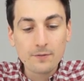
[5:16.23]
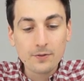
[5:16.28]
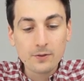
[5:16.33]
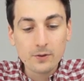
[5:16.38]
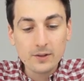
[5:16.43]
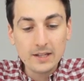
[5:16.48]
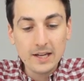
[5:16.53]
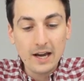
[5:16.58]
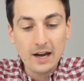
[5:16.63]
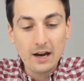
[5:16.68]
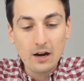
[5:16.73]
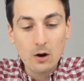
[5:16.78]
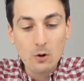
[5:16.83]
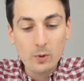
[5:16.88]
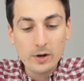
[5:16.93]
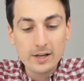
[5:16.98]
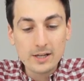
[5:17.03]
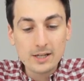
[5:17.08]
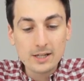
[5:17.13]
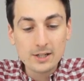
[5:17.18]
Now
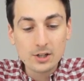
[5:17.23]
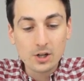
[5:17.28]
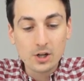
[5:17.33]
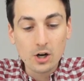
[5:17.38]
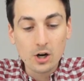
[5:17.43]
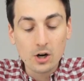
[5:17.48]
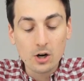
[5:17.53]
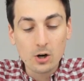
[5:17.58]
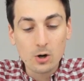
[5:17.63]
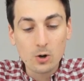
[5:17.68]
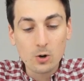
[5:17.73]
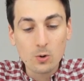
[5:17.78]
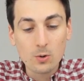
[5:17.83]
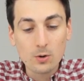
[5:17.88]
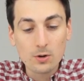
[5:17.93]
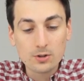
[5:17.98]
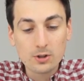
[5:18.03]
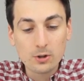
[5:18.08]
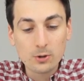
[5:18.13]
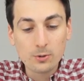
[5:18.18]
we can go
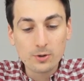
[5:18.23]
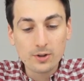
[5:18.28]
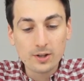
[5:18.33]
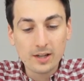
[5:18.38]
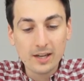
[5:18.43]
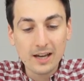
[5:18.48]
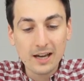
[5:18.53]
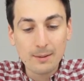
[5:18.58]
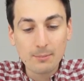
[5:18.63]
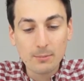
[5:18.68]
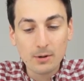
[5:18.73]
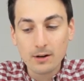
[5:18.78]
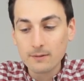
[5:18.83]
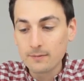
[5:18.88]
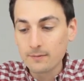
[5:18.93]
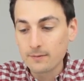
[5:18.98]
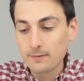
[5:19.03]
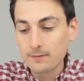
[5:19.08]
to the camera.